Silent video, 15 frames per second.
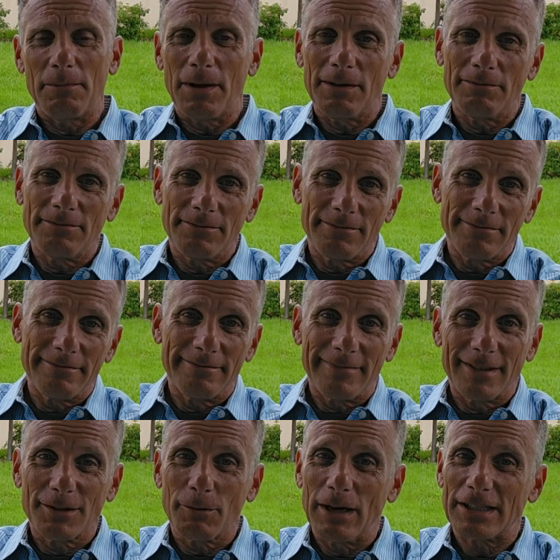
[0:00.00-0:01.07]
but
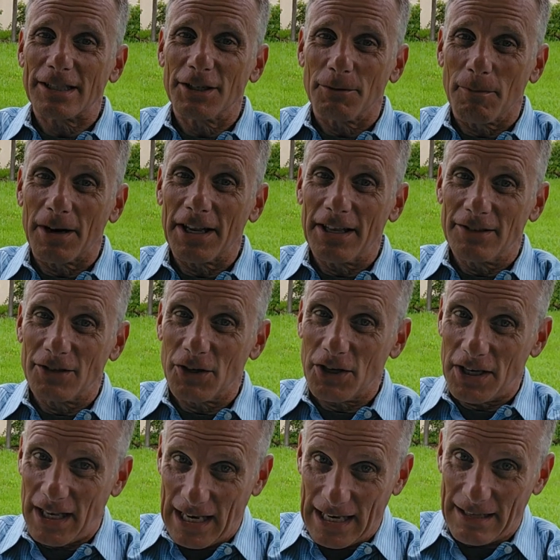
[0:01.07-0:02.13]
it's a waste of your money until
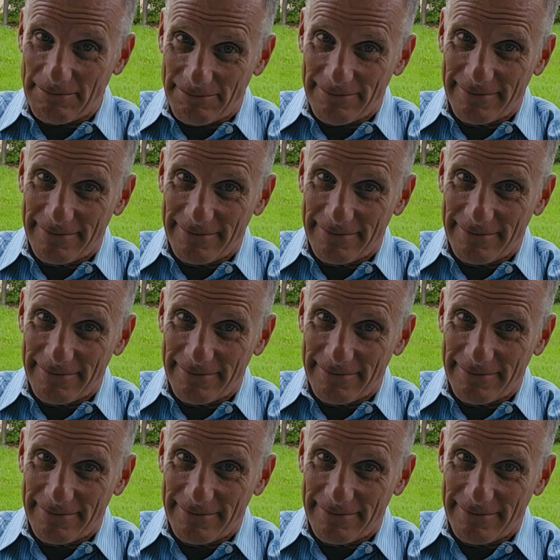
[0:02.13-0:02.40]
you need it.